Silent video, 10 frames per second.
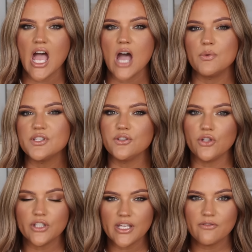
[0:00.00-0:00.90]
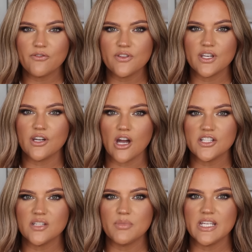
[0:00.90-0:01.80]
I was looking for the Got
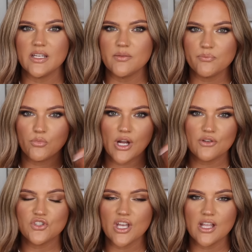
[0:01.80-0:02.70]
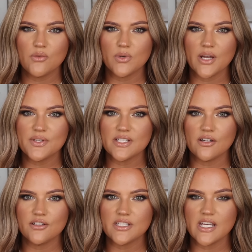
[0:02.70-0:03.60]
to Be brow gel when I was in
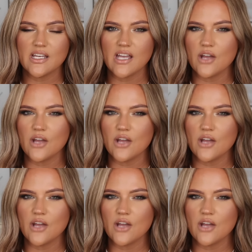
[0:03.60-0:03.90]
Ulta.